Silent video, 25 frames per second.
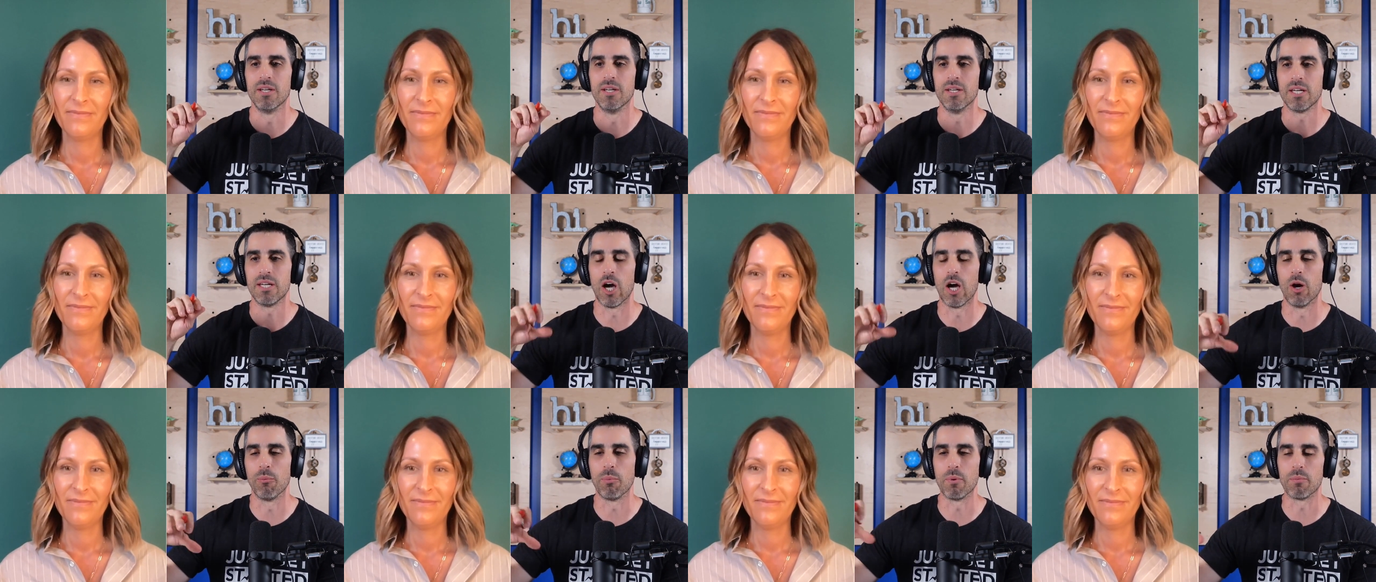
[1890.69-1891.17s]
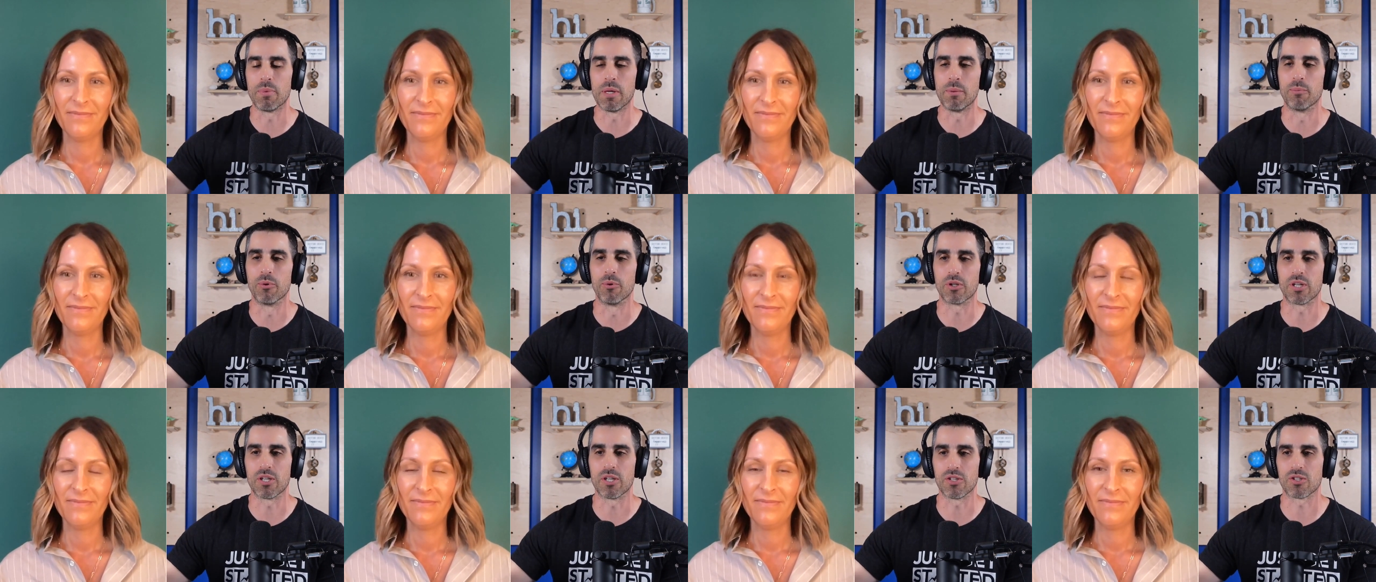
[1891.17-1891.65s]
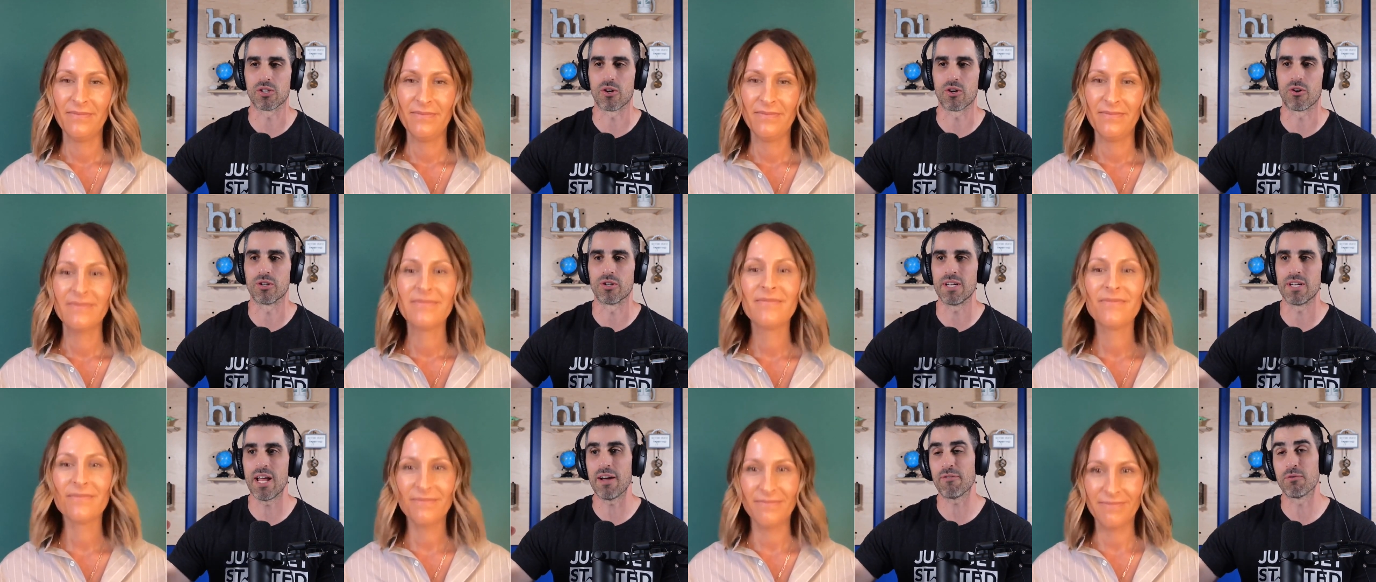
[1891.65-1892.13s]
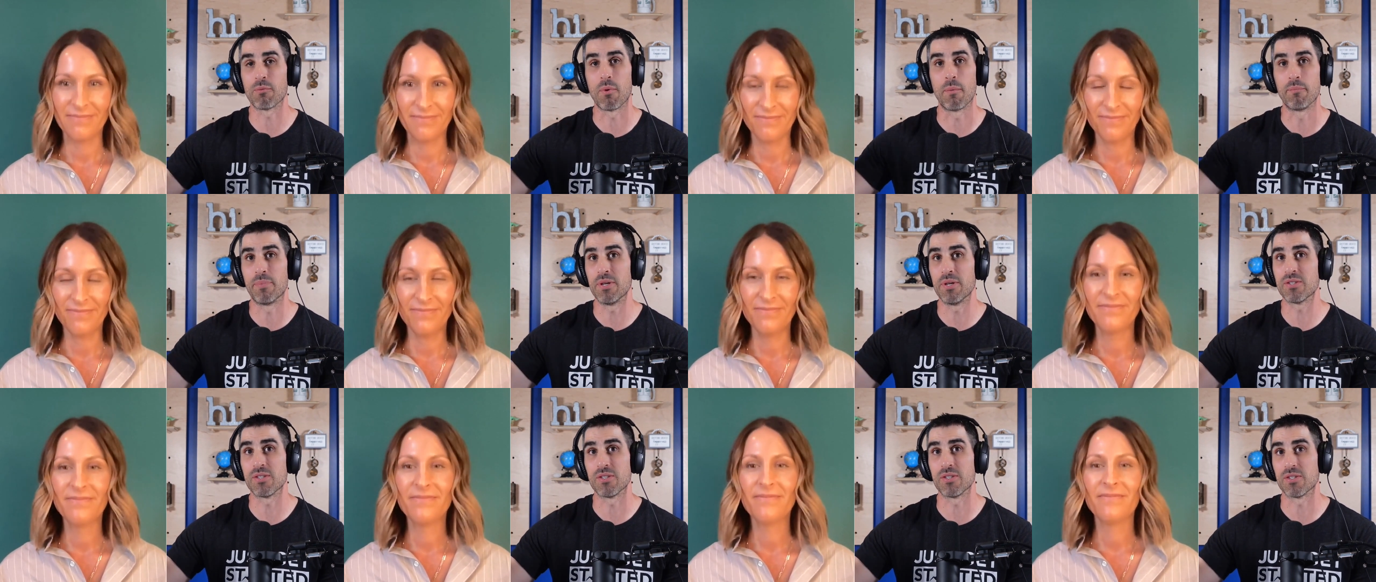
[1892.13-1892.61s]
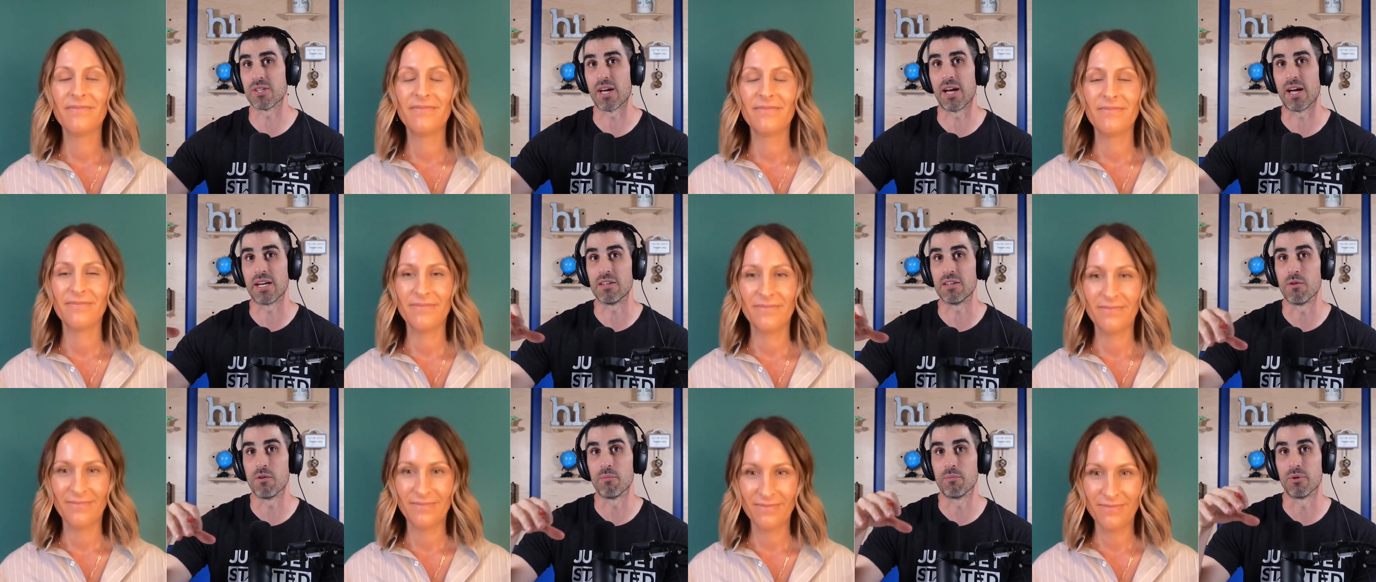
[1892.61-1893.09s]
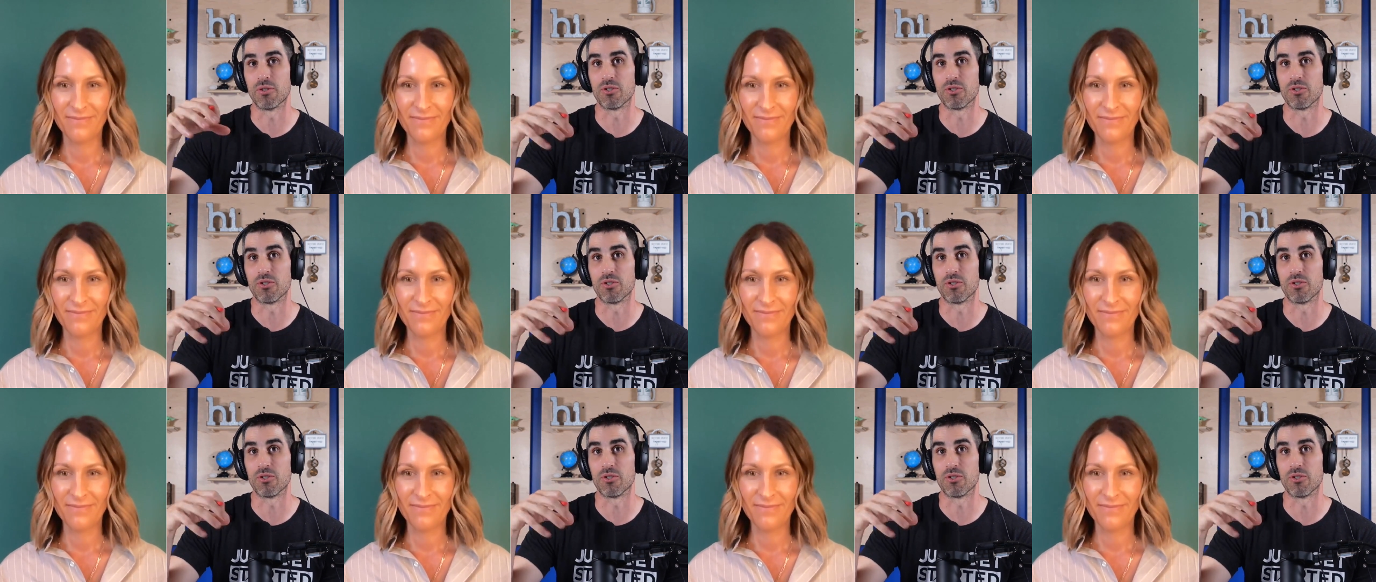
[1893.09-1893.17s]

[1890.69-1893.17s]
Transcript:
Speaker 1: helping people get started, not from a business side even, but